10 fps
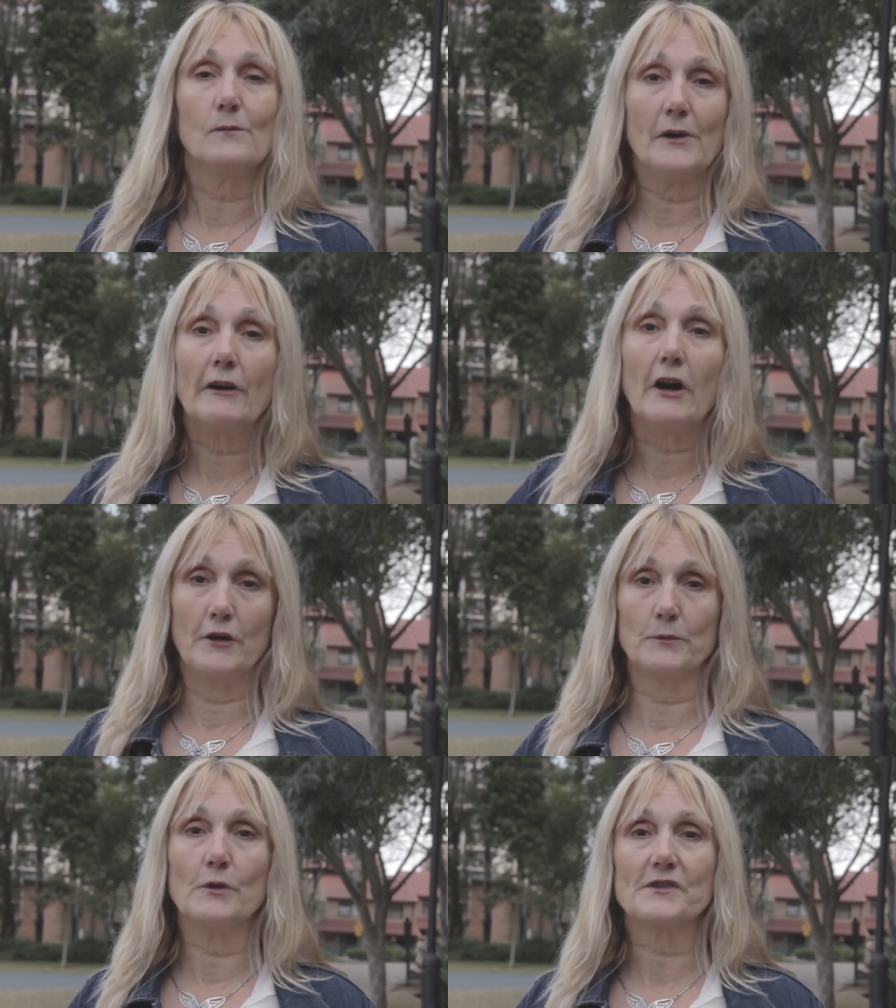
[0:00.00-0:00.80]
We're
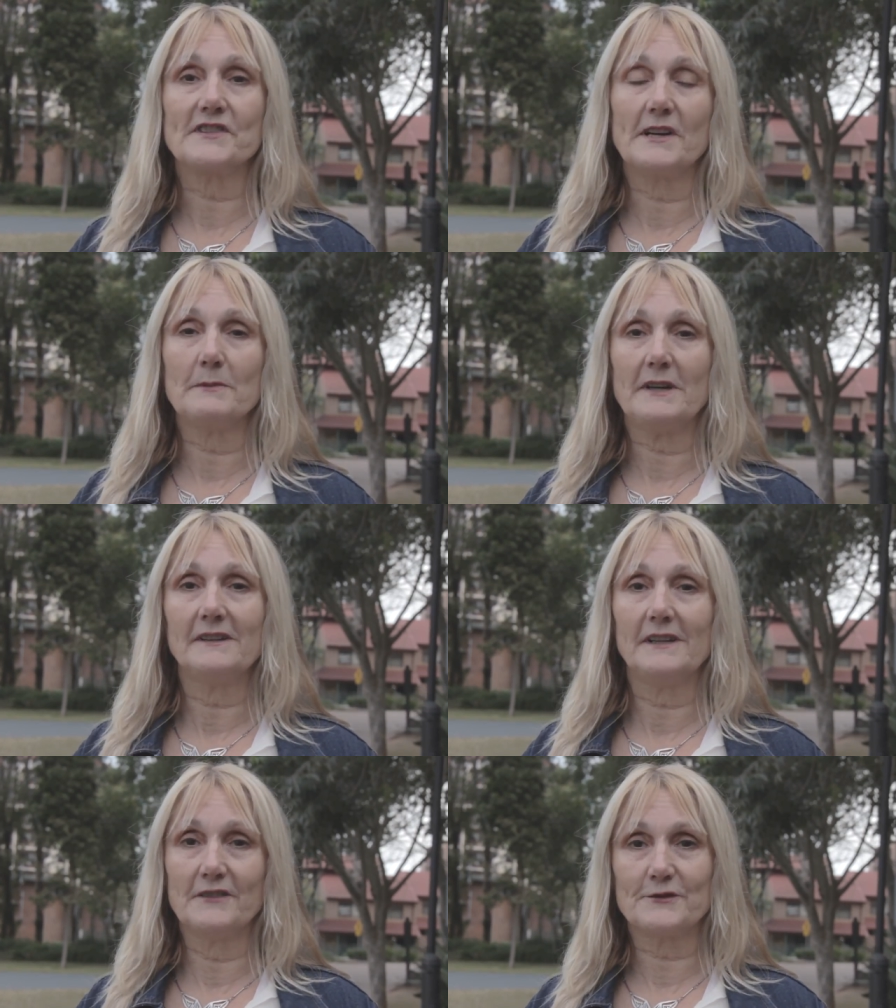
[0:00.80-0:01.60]
our own worst
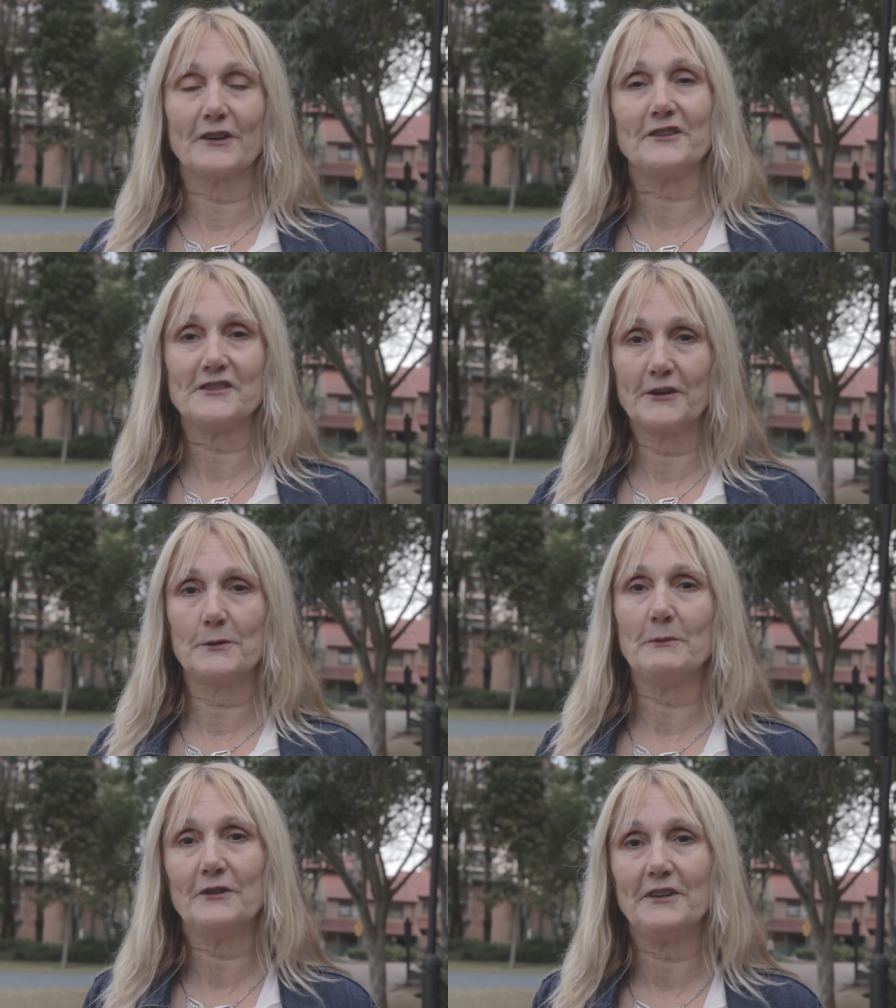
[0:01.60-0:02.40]
enemy in the drug using
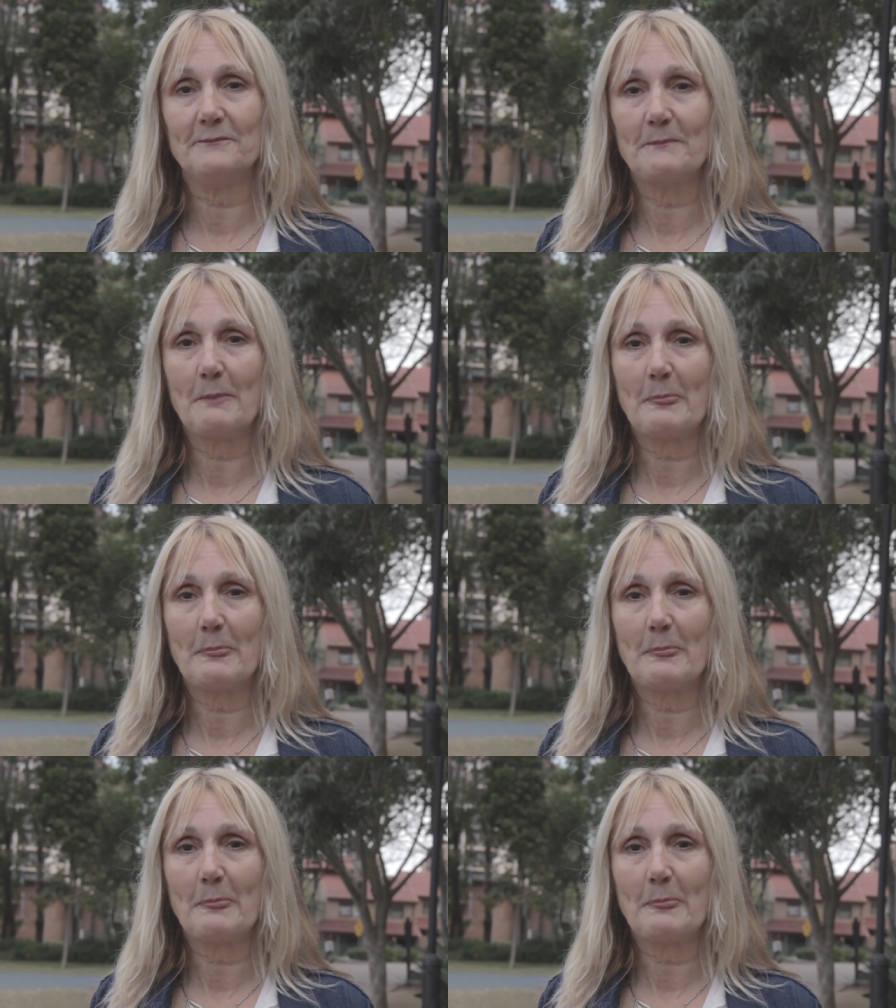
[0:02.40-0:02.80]
community.